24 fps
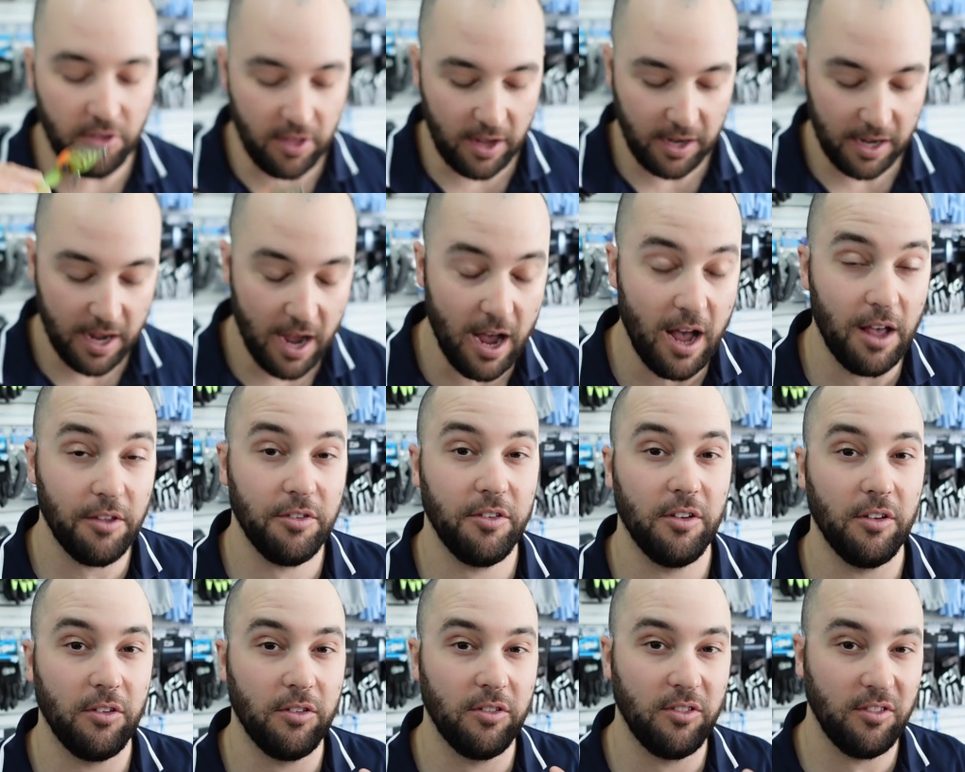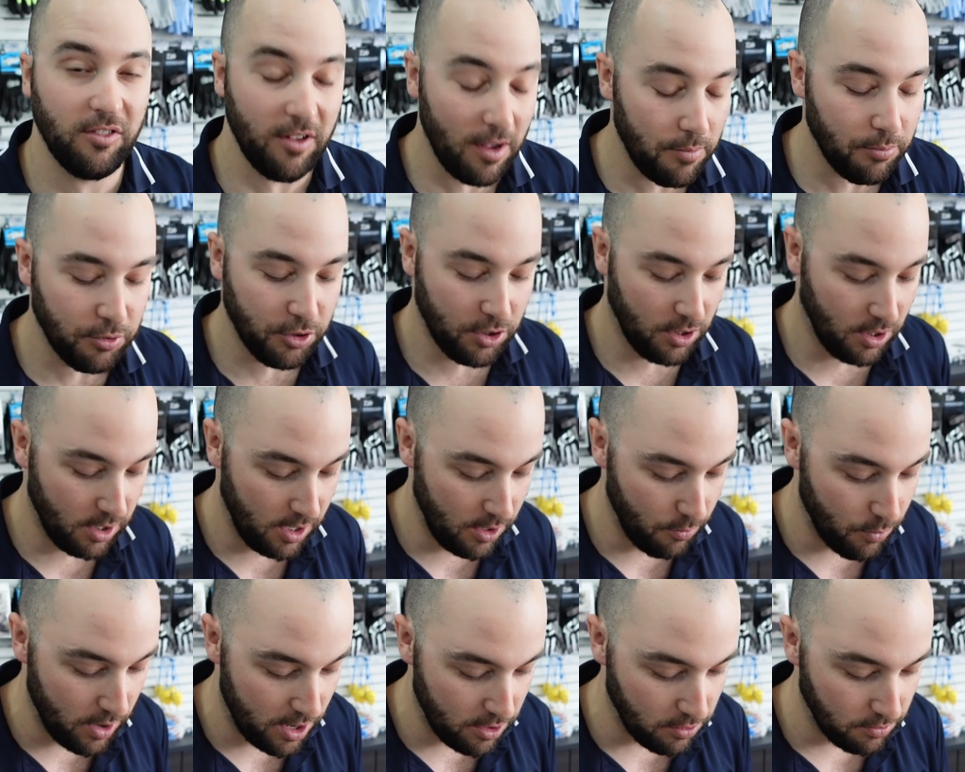they cast
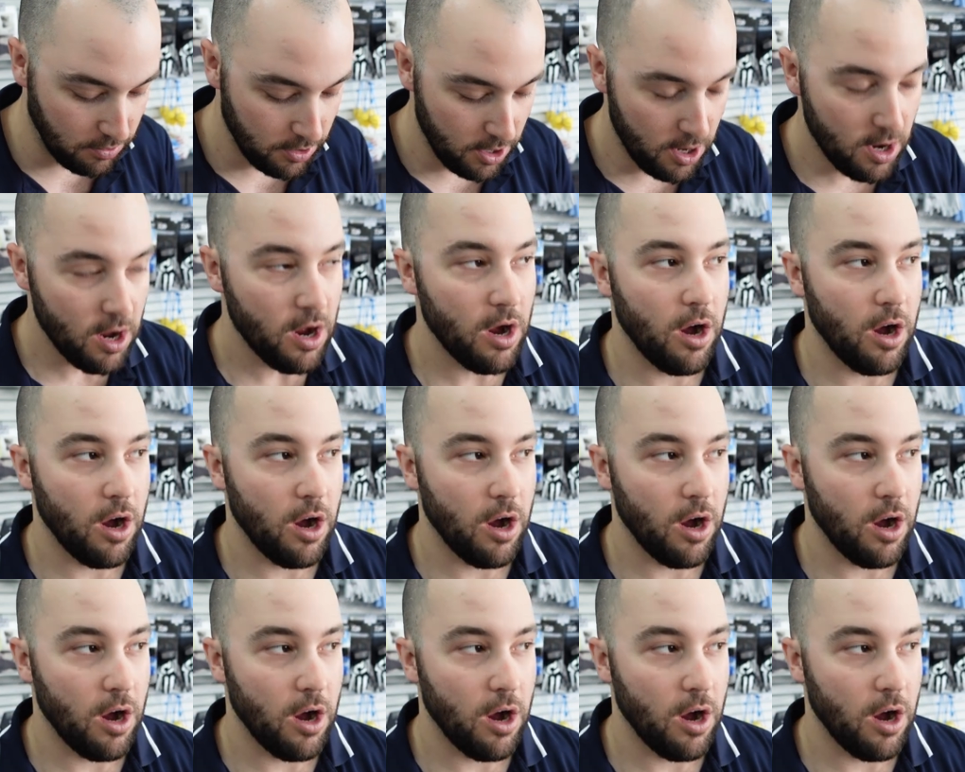exceptionally well.